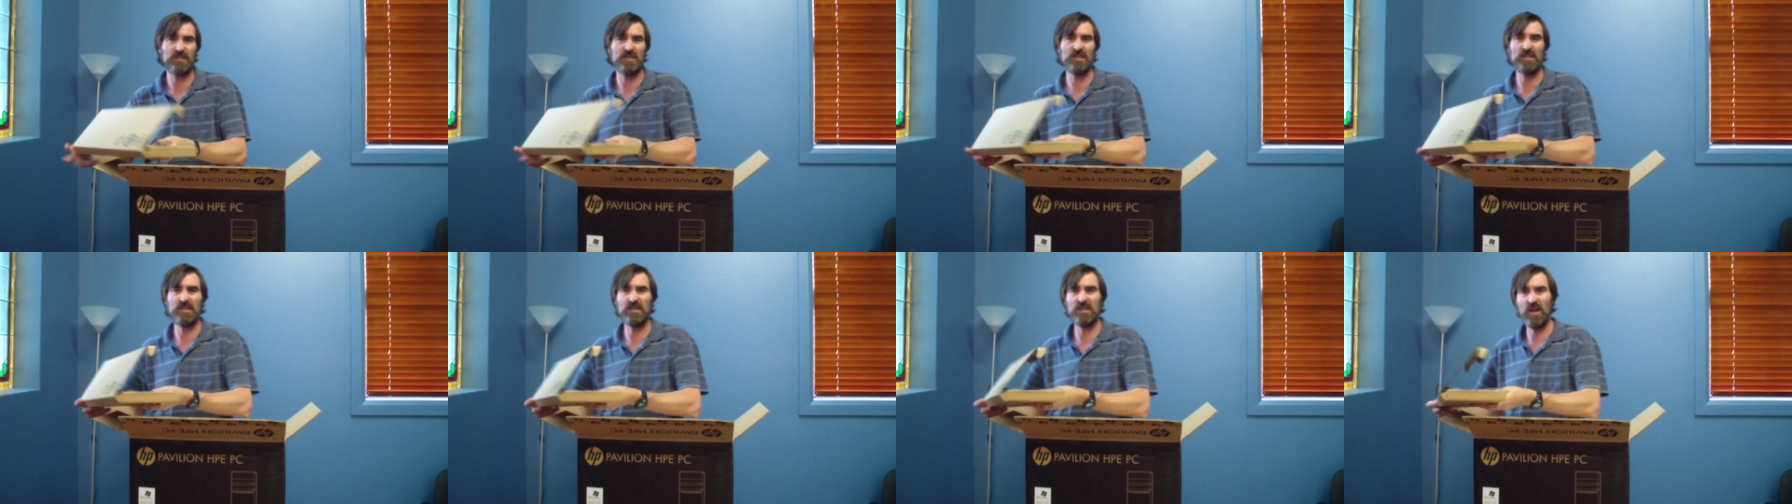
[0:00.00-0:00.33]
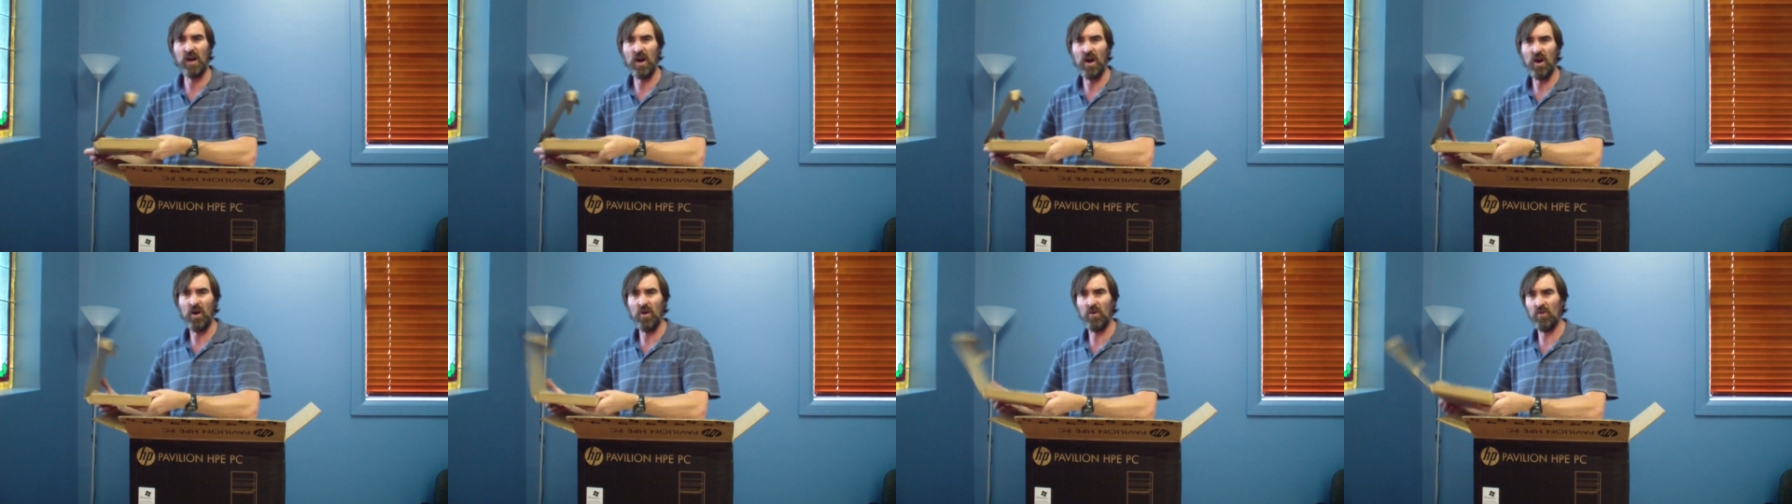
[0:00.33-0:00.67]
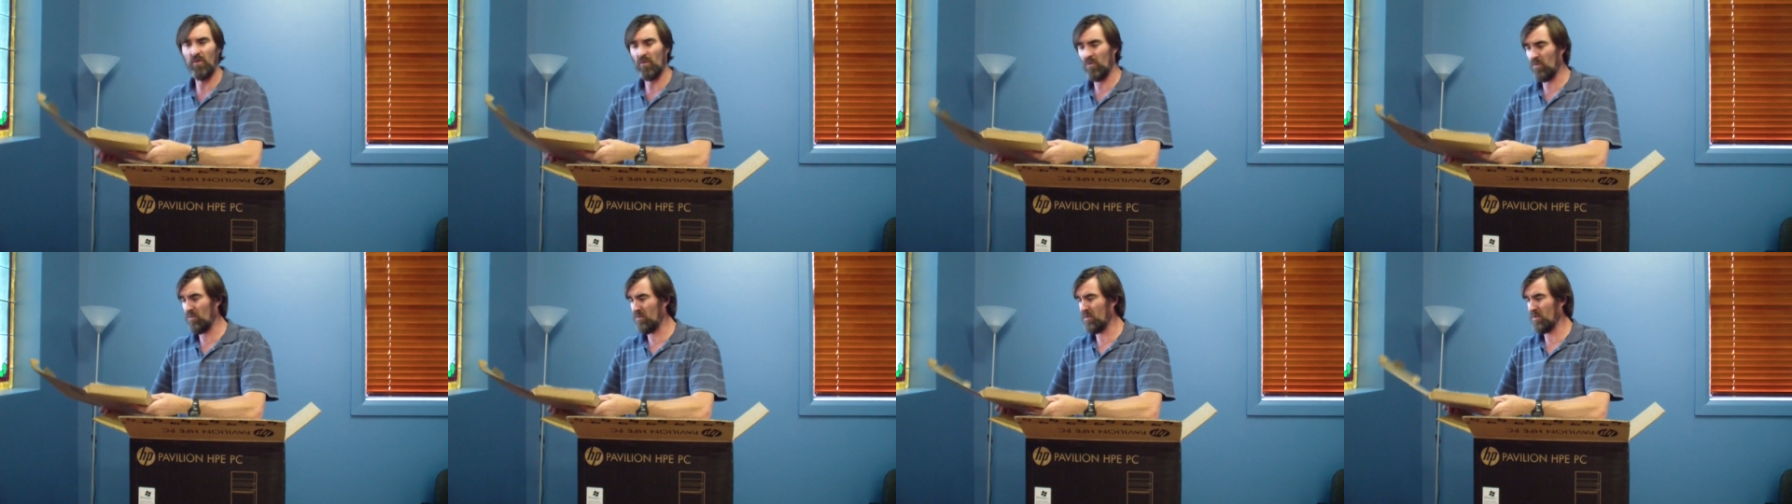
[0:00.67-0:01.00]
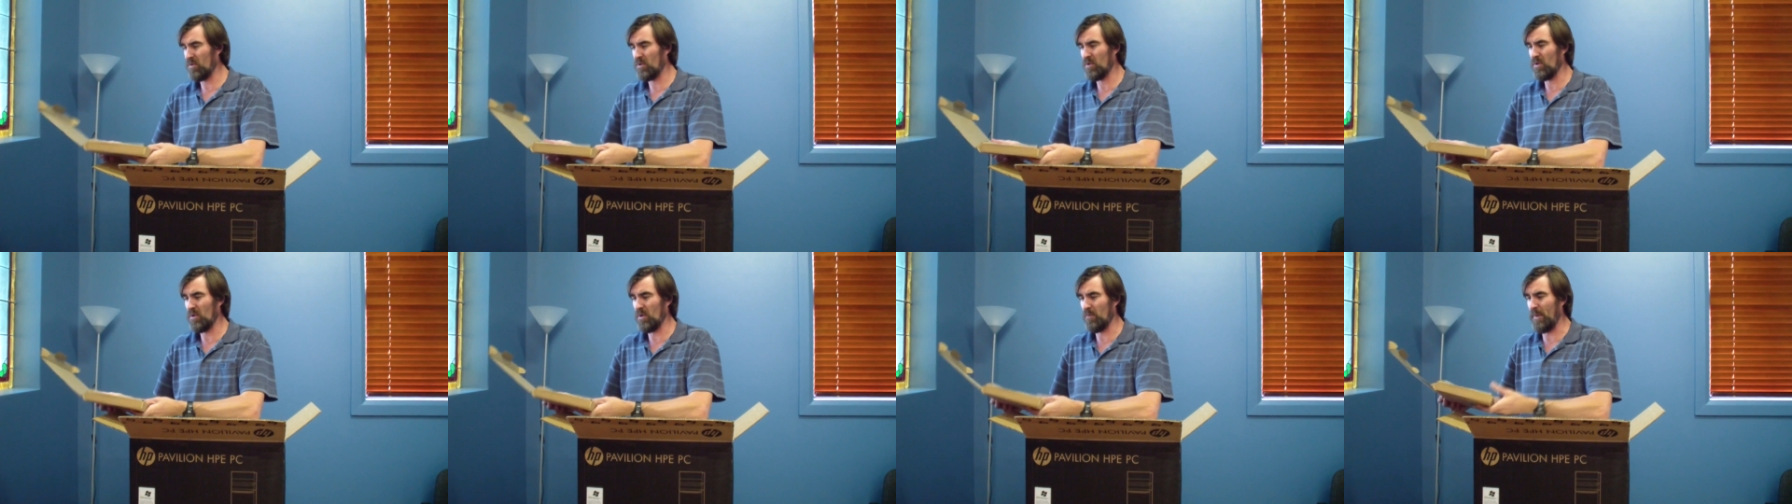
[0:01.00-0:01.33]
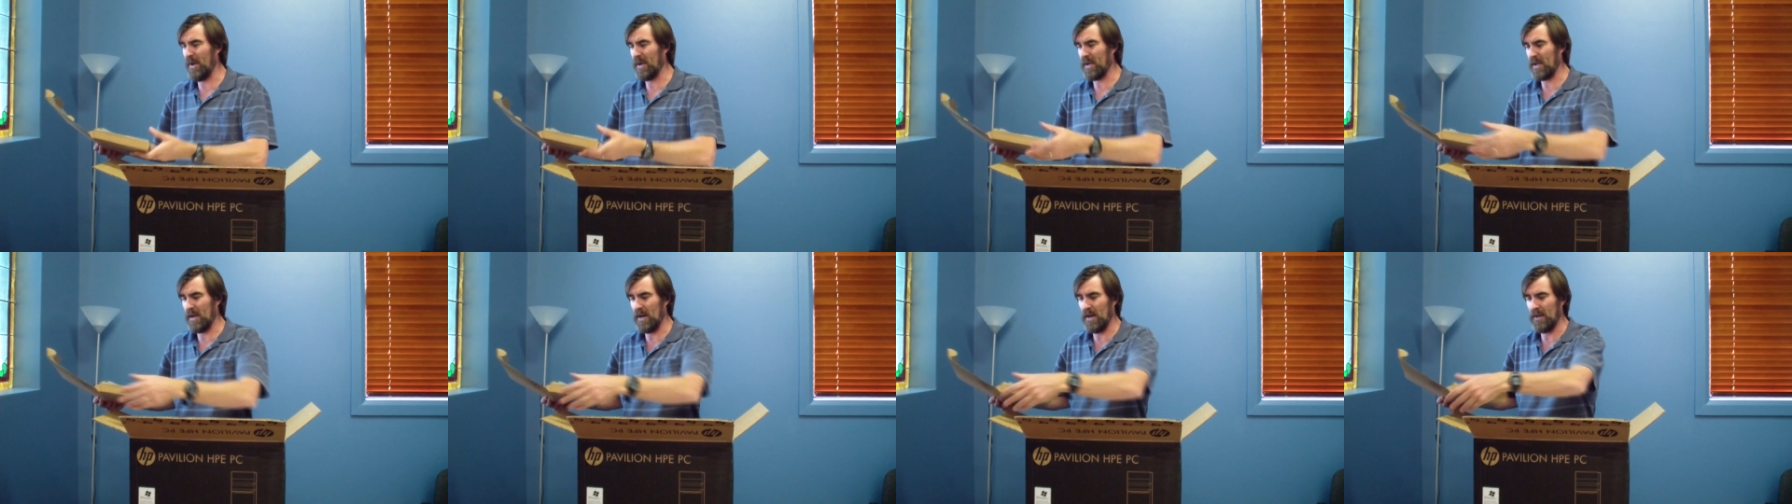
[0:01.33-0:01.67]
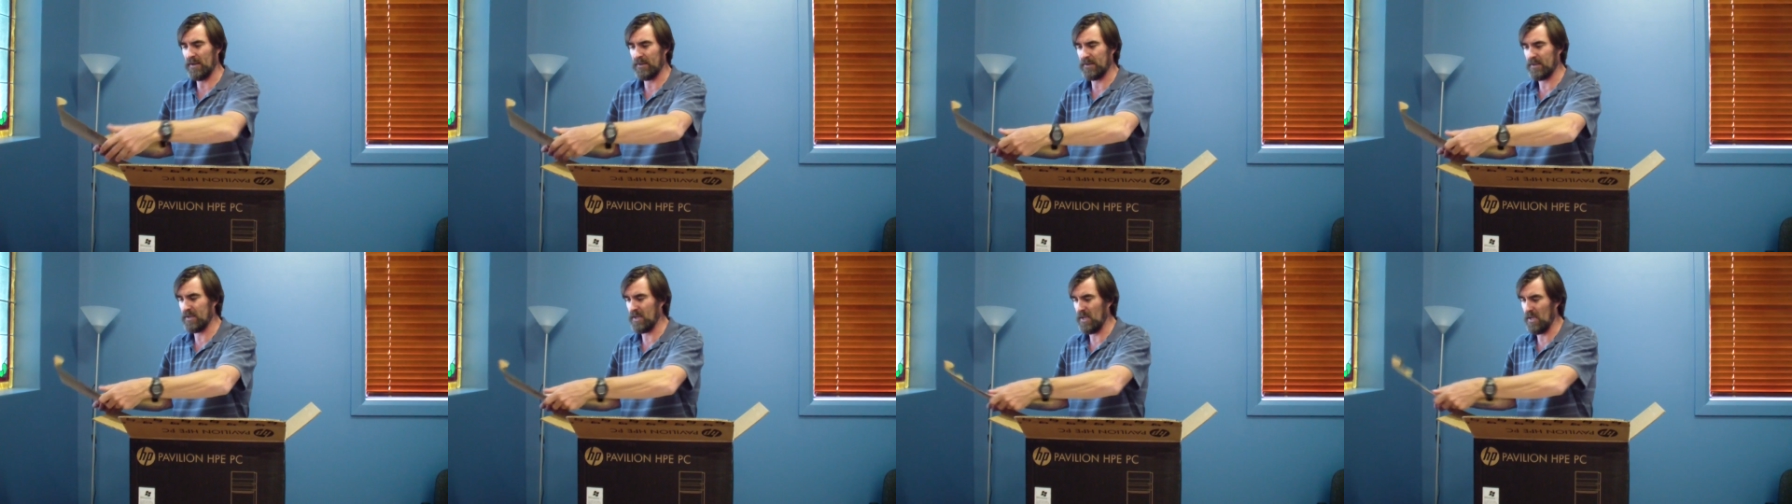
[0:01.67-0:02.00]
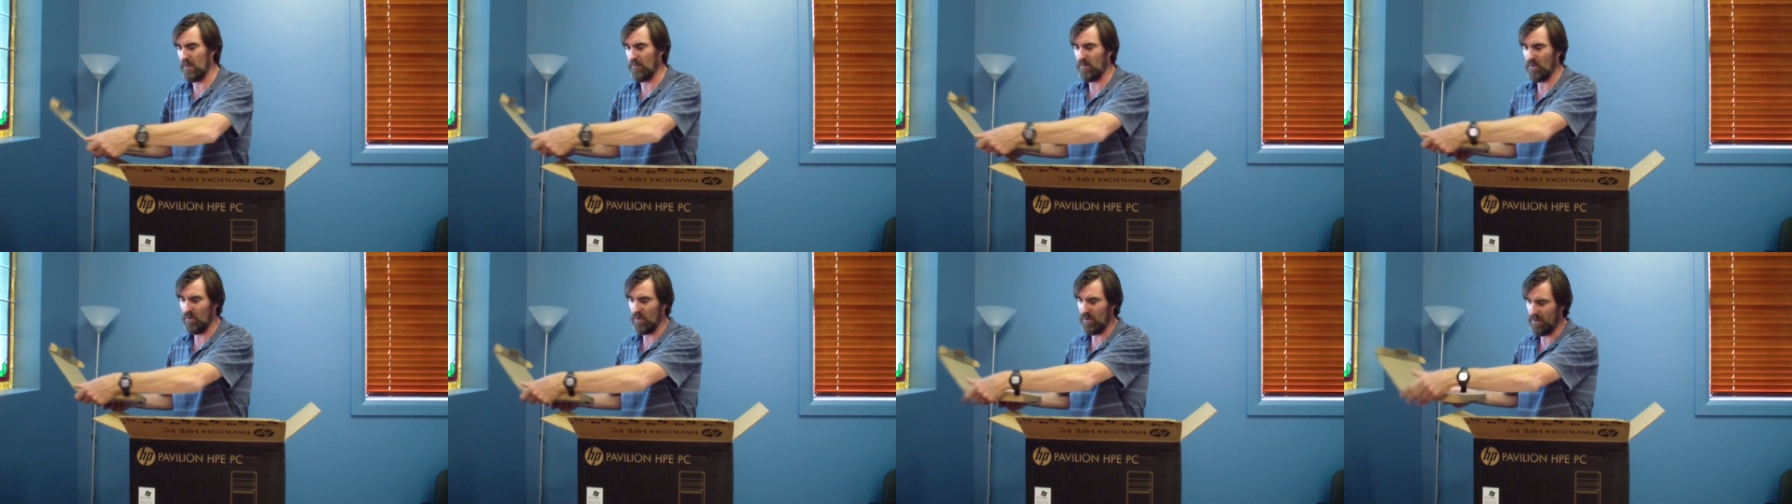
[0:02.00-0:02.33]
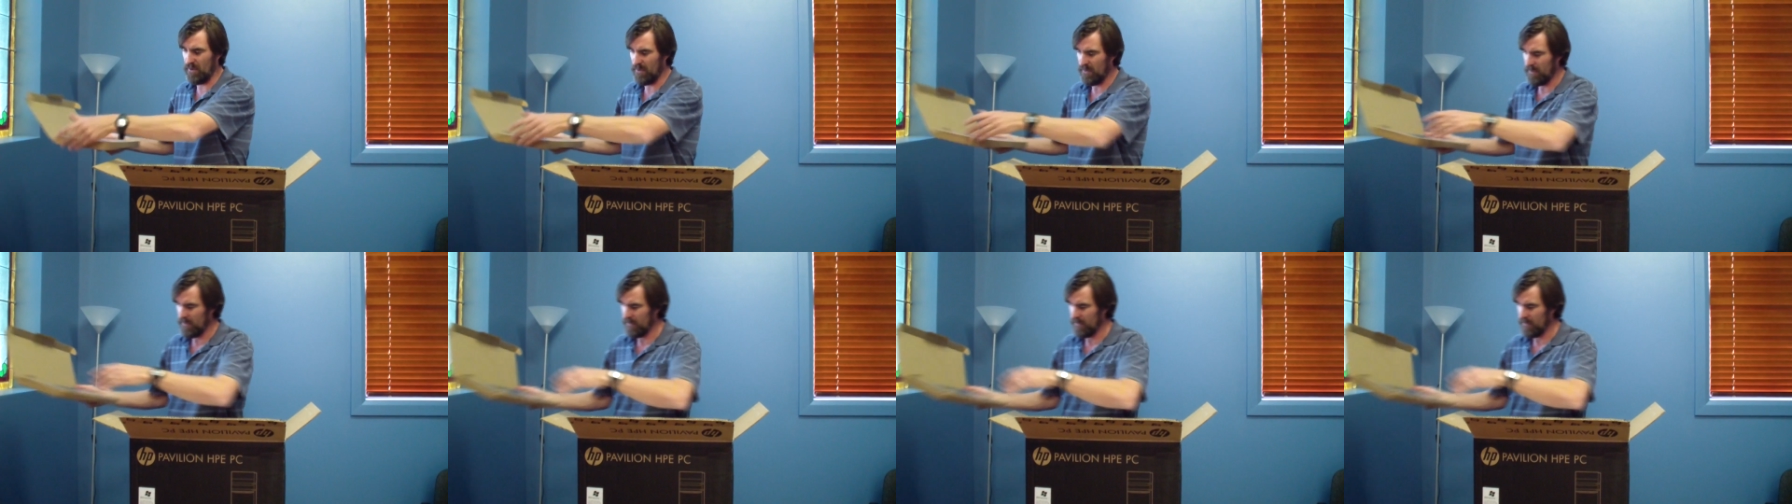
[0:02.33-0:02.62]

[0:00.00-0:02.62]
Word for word: the old Hewlett Packard keyboard.